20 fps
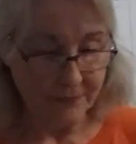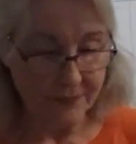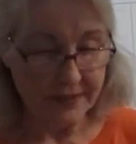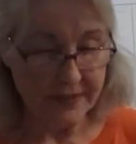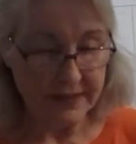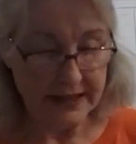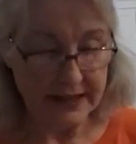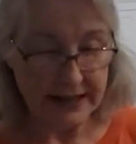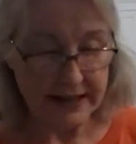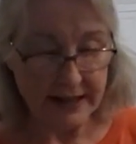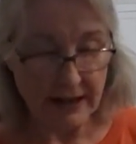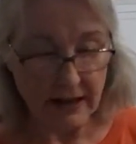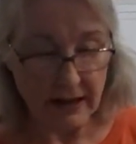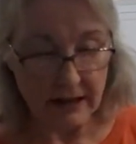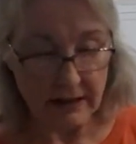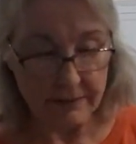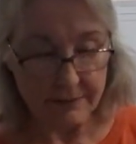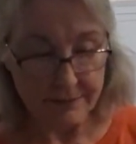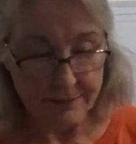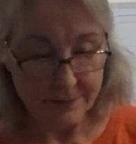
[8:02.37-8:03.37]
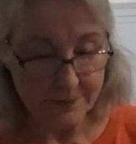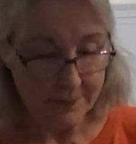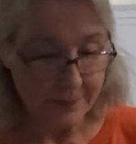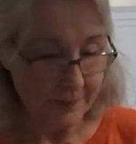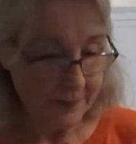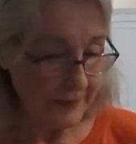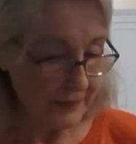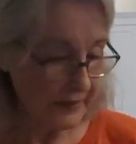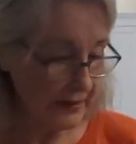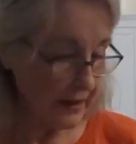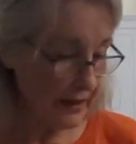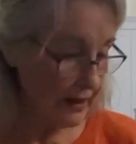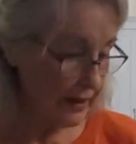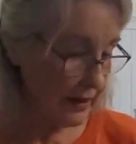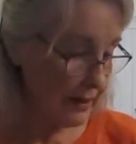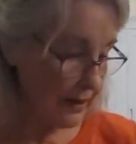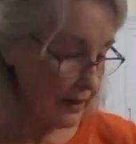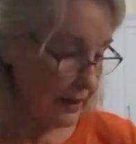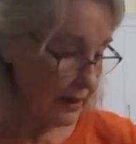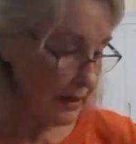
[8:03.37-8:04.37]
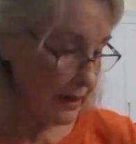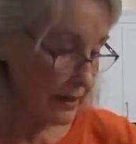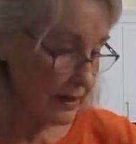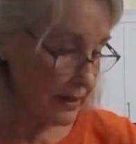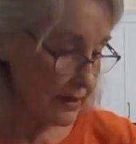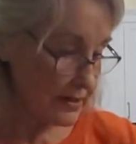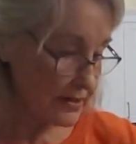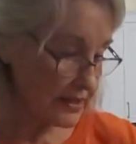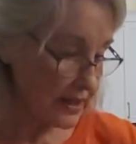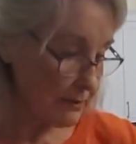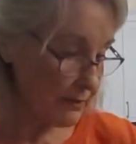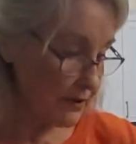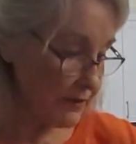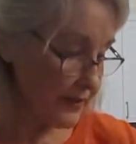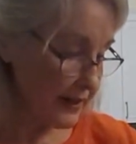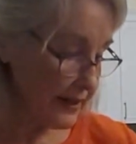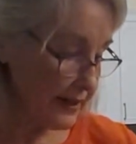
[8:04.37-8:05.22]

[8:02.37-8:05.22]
the some of the